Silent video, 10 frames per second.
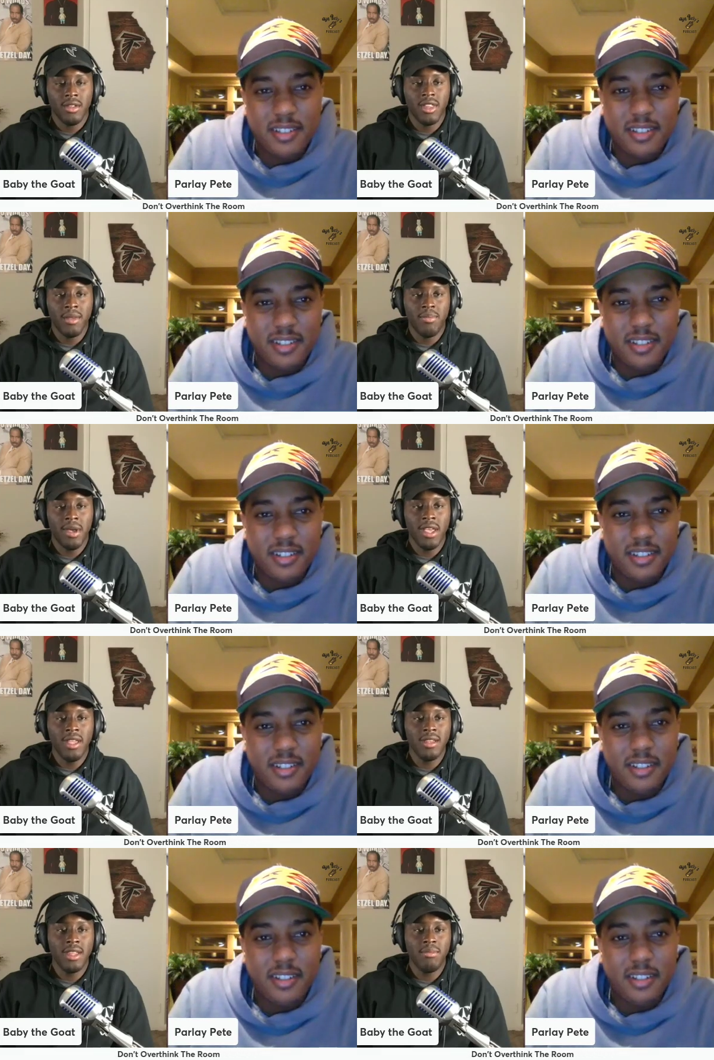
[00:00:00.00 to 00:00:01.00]
Speaker 1: They
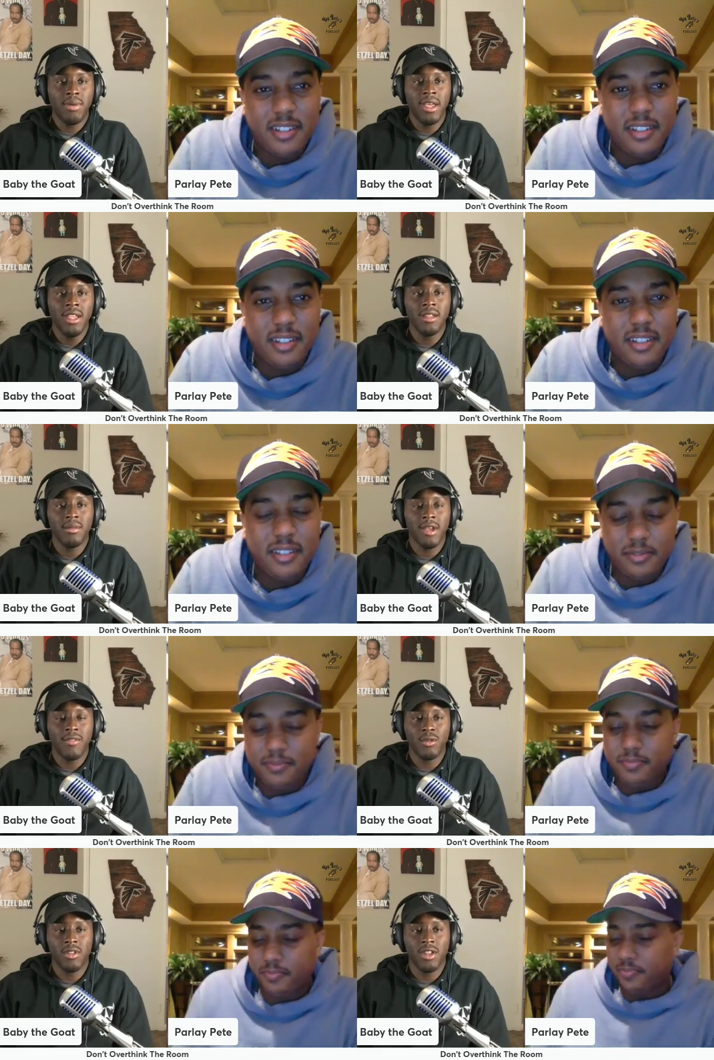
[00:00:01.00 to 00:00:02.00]
paid they paid him
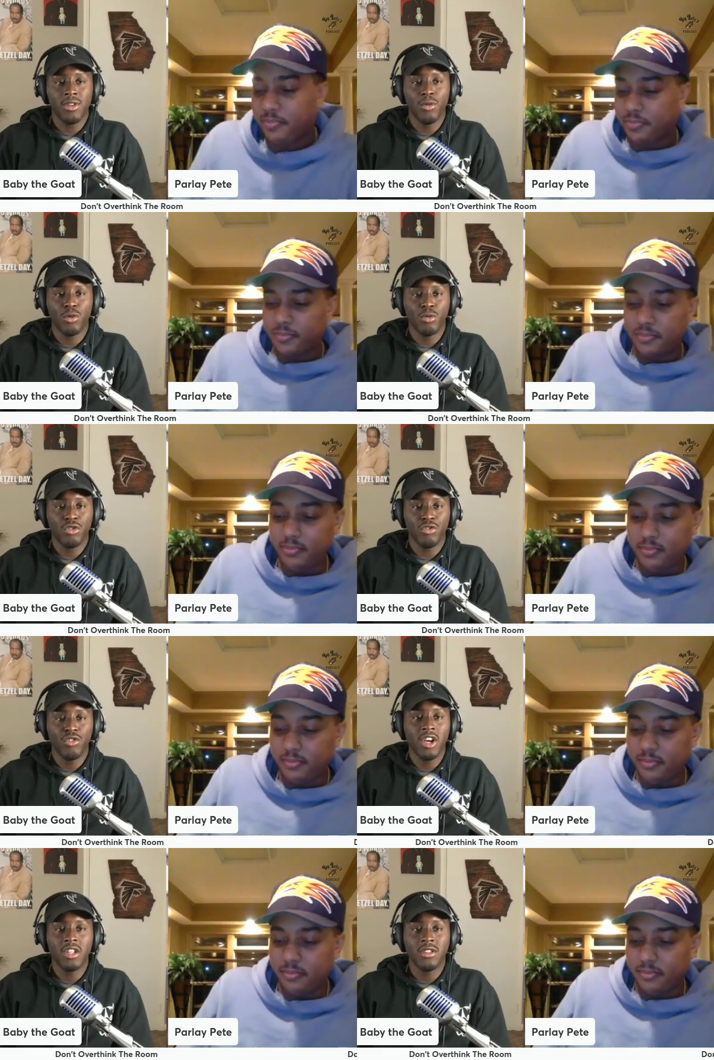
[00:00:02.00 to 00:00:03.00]
after that though, which
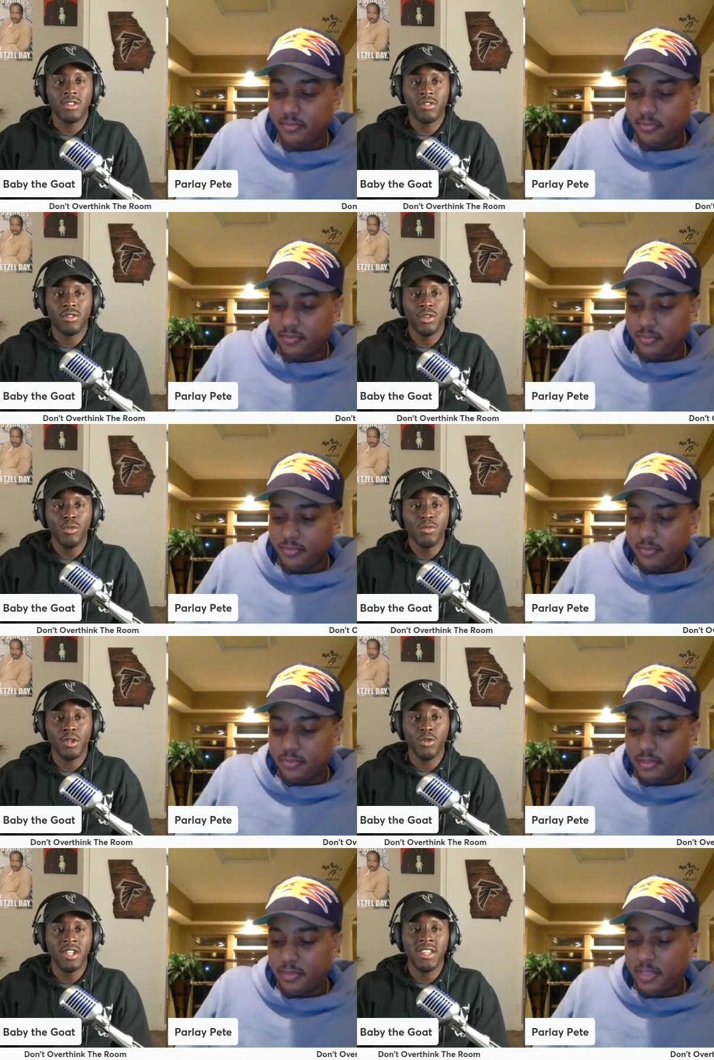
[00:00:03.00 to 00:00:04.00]
was fucking
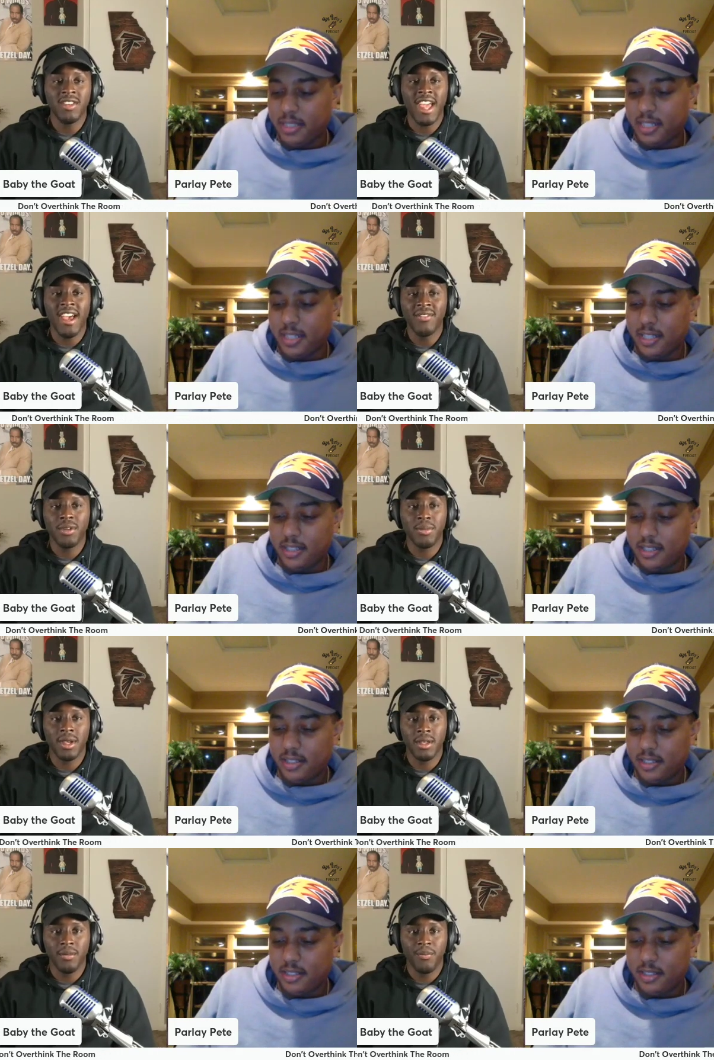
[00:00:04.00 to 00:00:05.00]
stupid. You didn't it's even have to
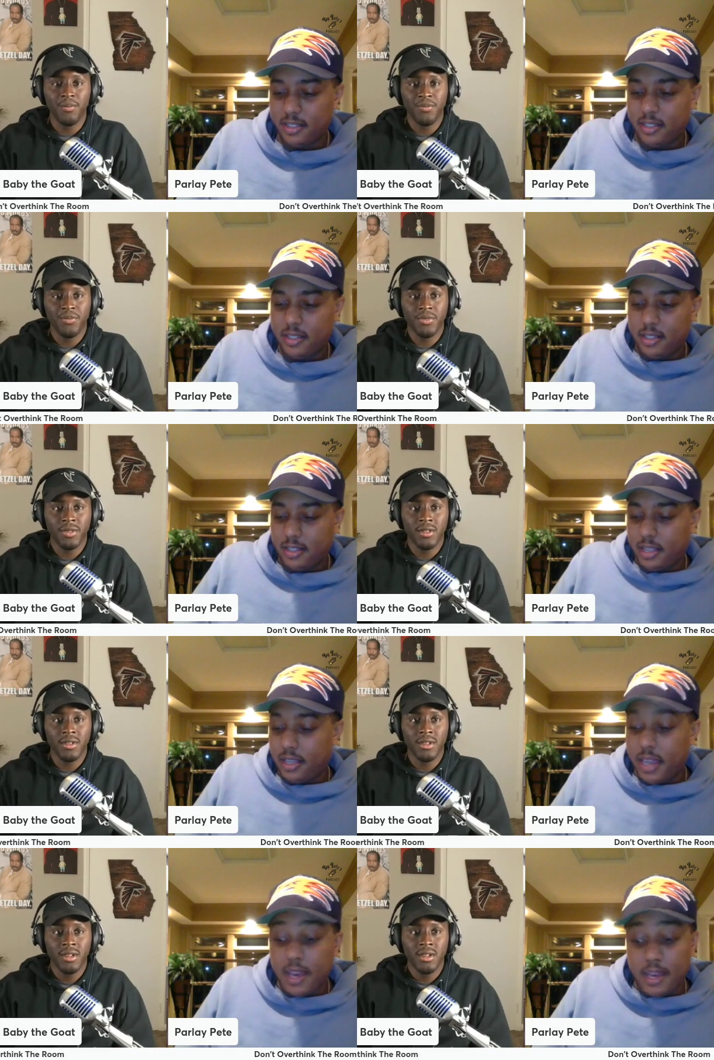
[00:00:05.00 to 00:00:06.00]
pay him.
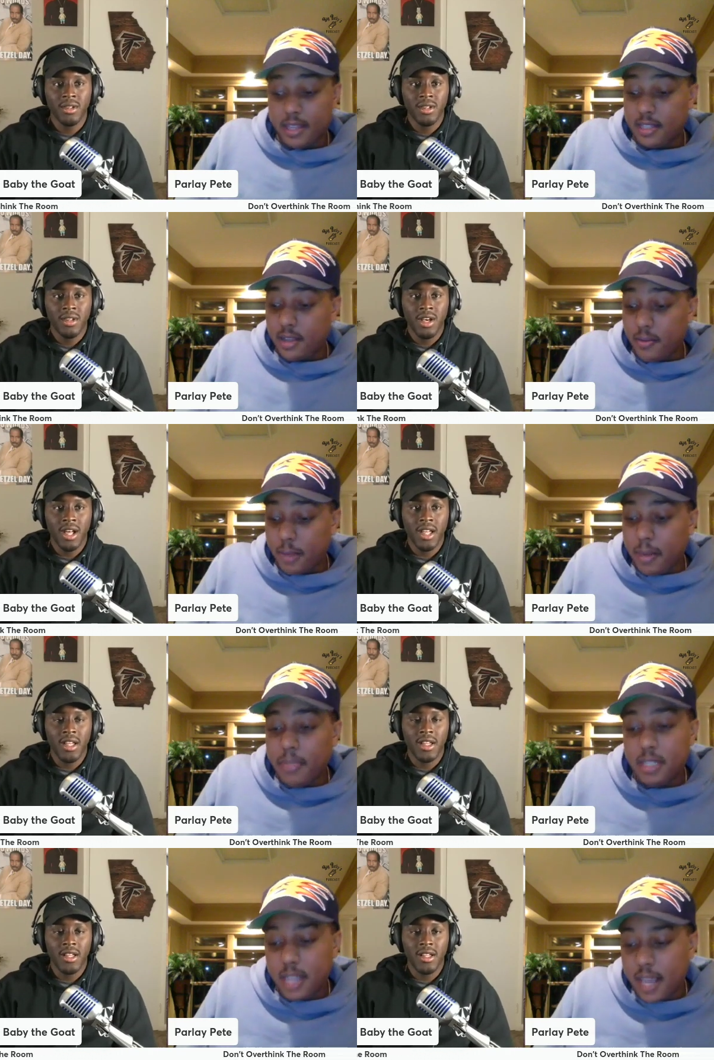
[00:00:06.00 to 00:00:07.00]
Speaker 2: Yeah, and so, but
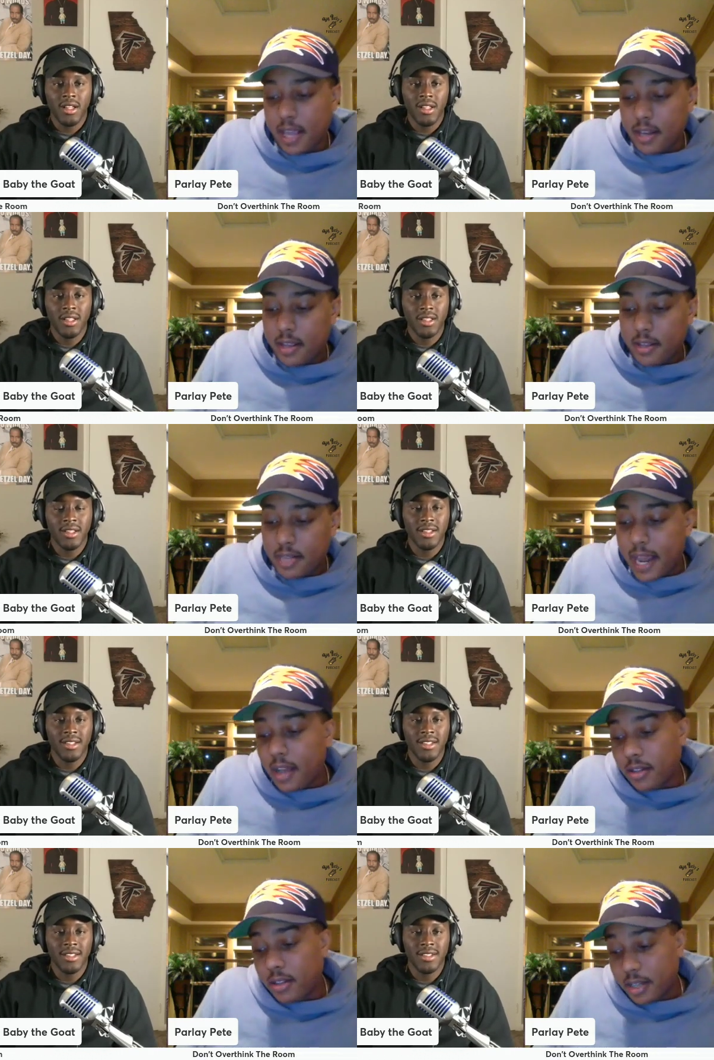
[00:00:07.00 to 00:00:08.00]
I'm just saying.
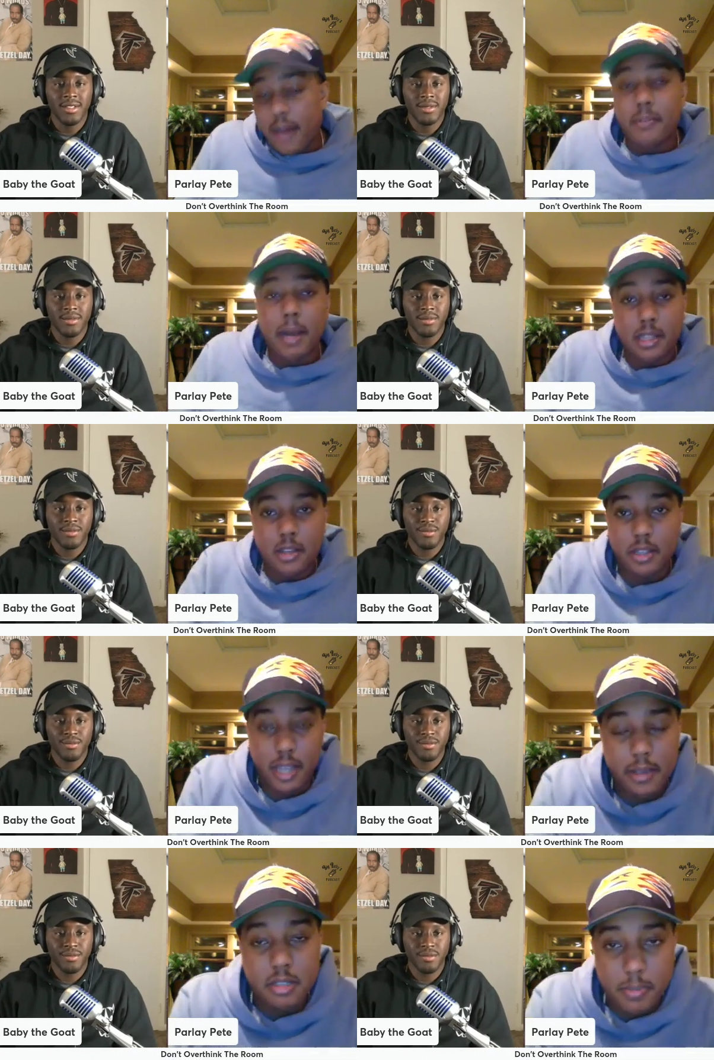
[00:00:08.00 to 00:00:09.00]
Now, look, everybody thought
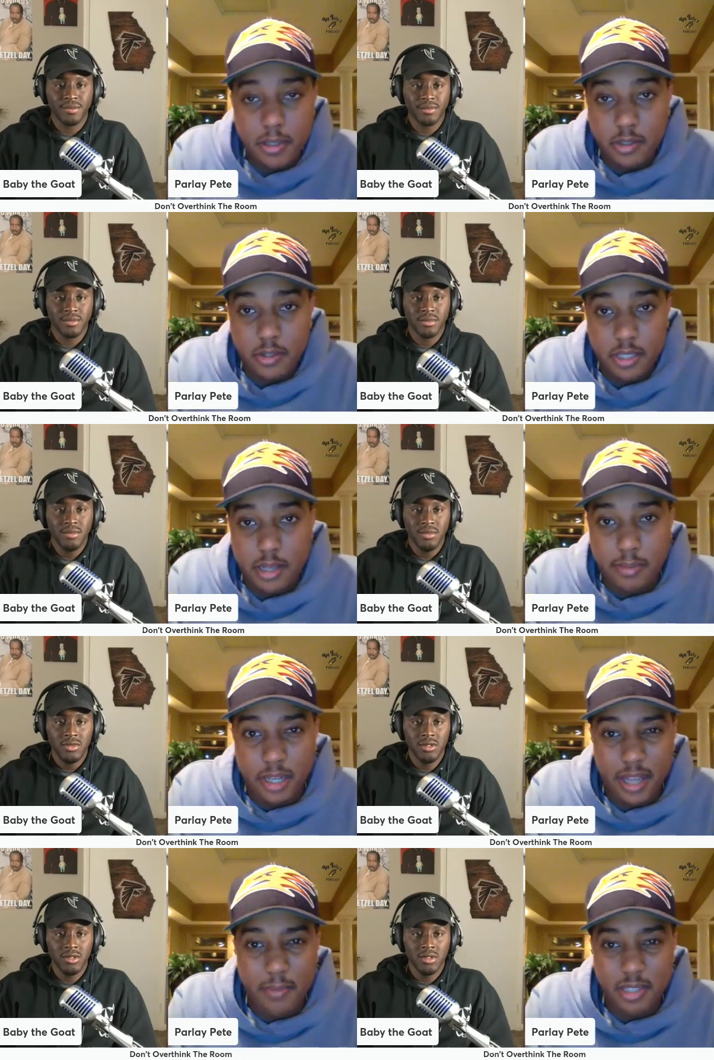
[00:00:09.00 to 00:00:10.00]
that he was building on
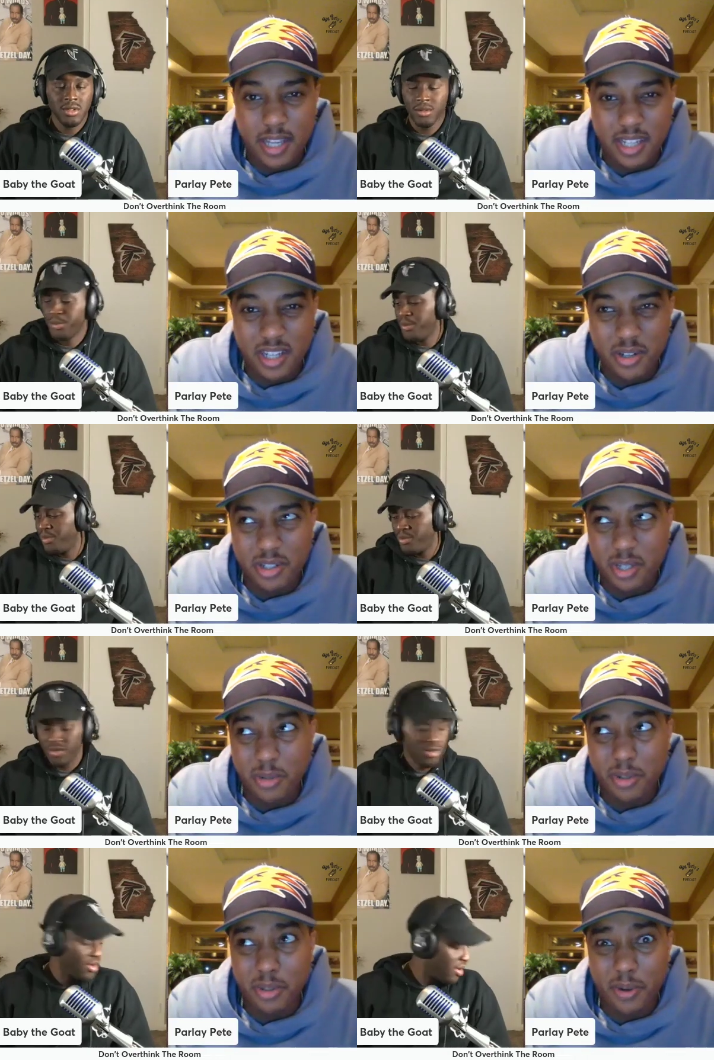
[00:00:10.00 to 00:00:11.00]
something, and that was like year
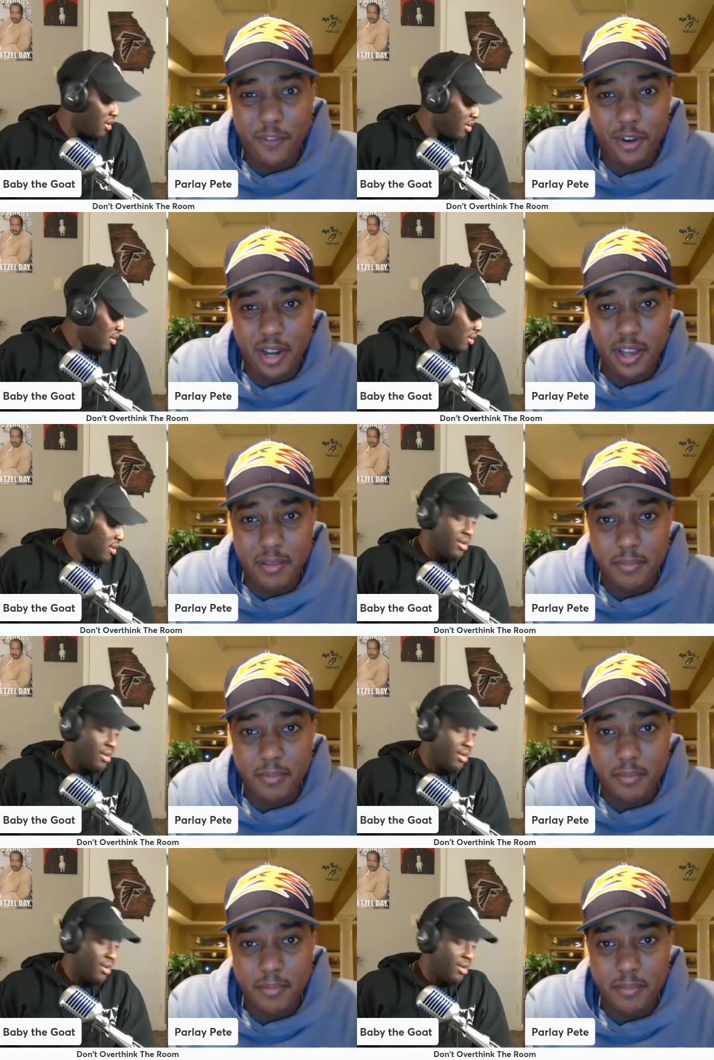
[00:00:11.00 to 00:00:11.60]
two or three for him.